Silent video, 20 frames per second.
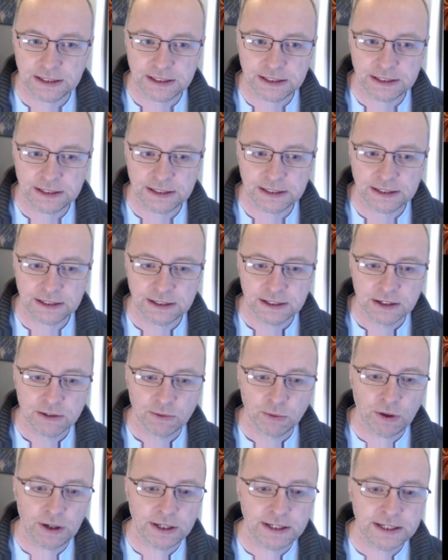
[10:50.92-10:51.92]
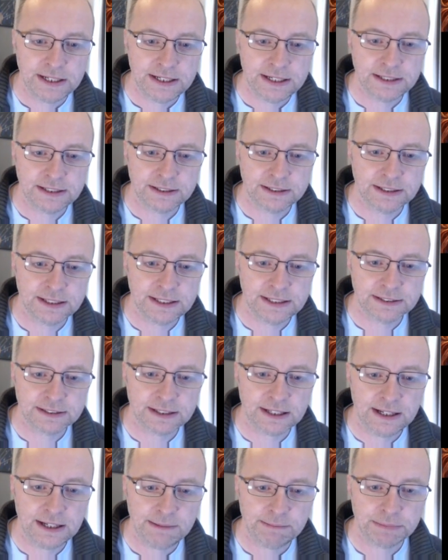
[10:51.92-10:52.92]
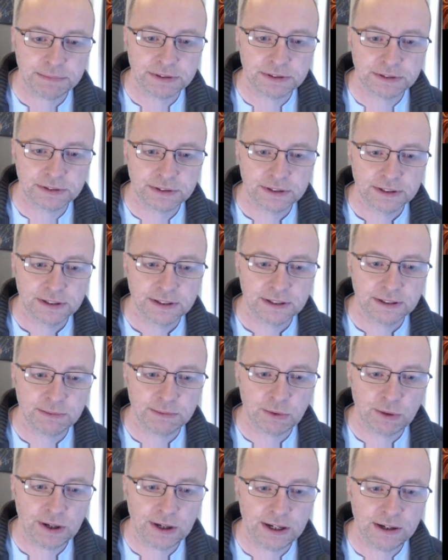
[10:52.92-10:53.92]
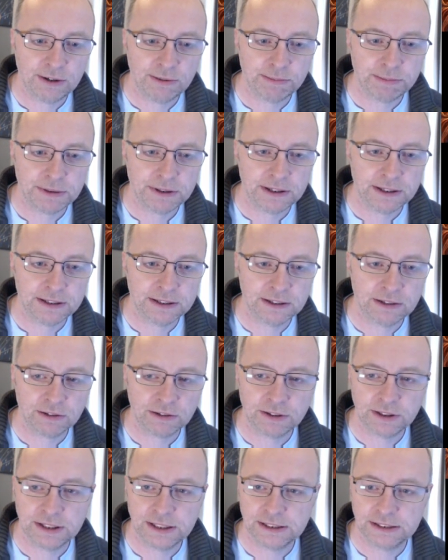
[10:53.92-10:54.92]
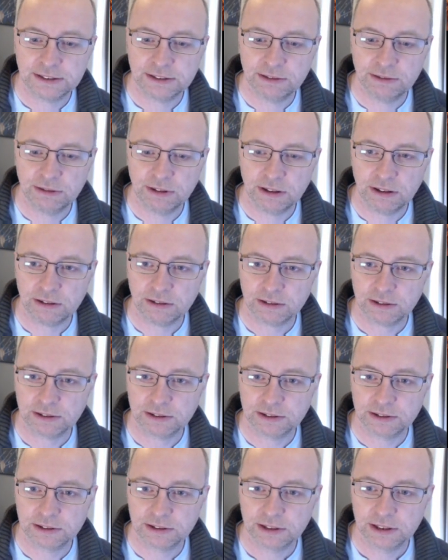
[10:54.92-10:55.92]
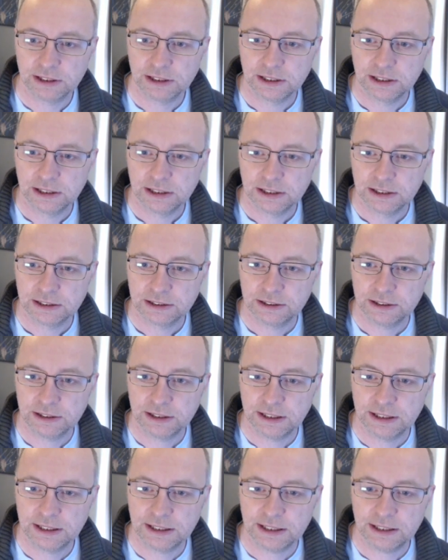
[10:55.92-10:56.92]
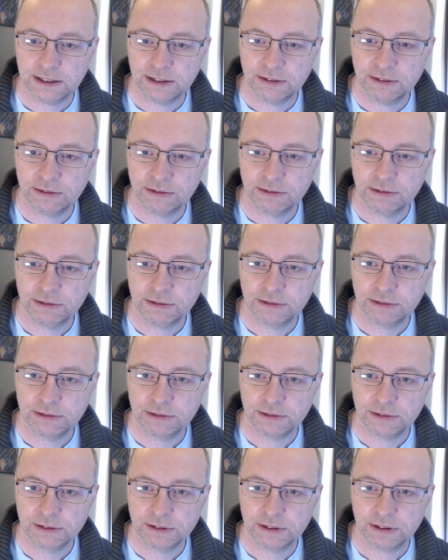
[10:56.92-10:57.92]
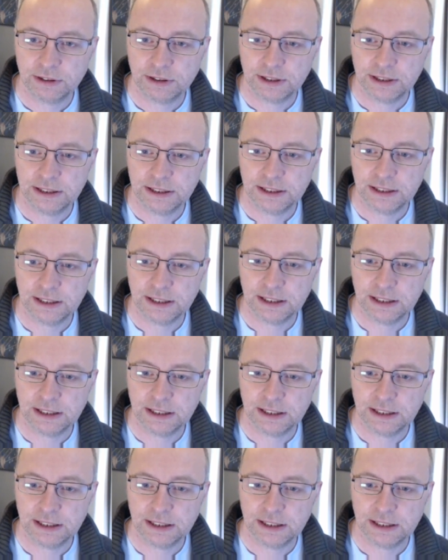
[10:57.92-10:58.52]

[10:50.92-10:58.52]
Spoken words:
here. What I need is these cups that will help unlock these suit locks. So I'm going to go 9,